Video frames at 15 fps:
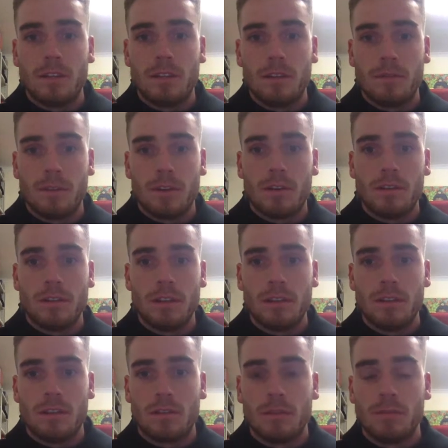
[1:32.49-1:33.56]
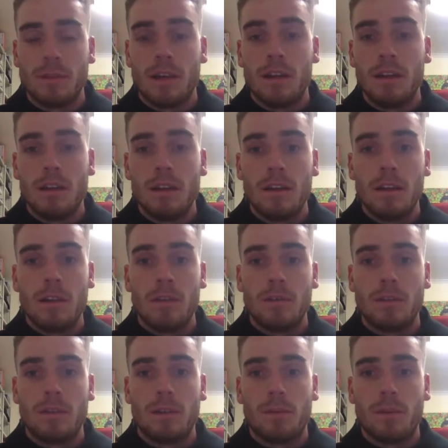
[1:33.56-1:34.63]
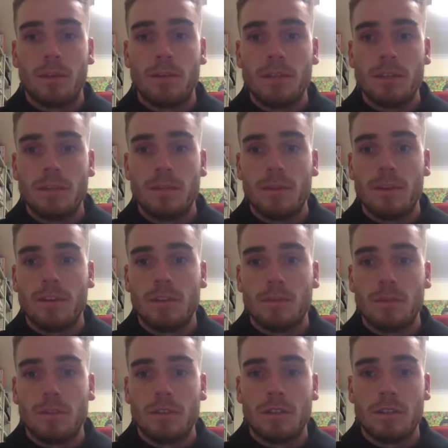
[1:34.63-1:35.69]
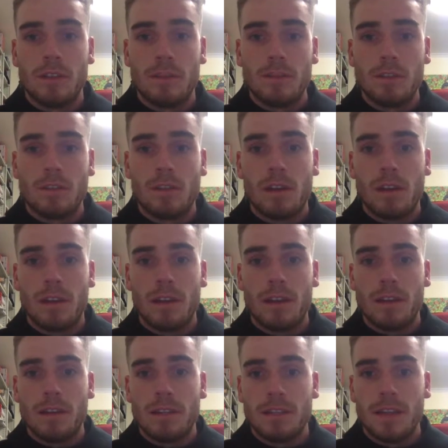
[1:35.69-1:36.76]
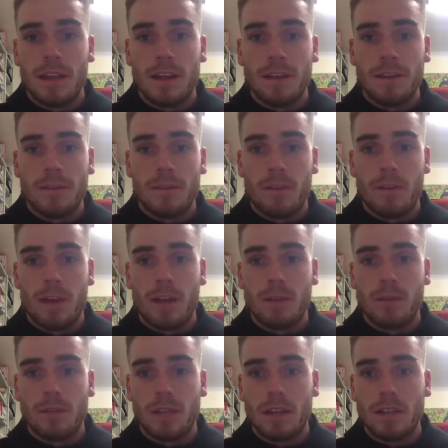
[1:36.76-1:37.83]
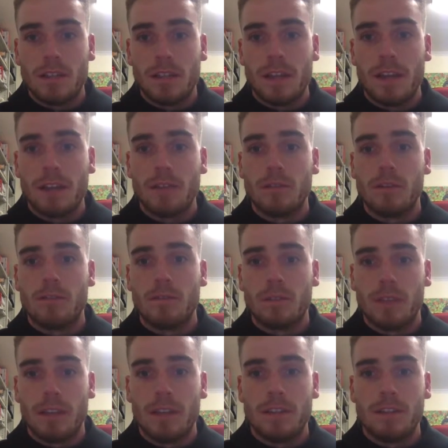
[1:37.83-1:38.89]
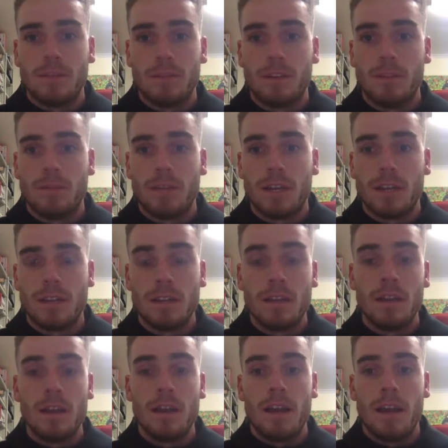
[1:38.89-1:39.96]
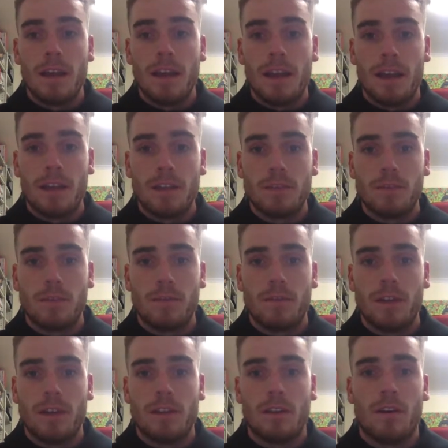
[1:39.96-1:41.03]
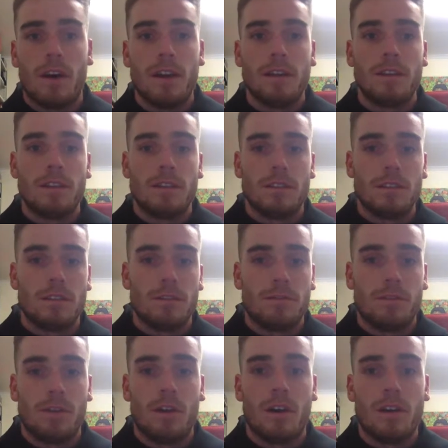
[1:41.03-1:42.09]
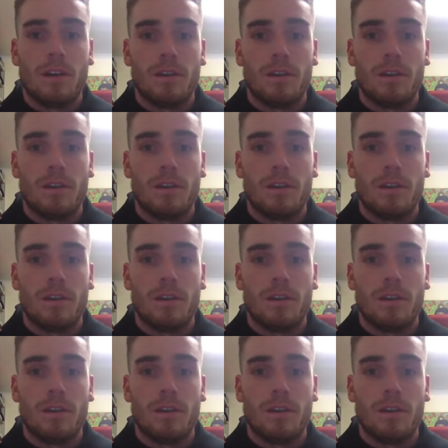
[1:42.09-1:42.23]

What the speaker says: of the content descriptor, which I previously mentioned, which is demonstrating an understanding of how to adjust the angle of release of an object and how this will affect the height and distance of flight.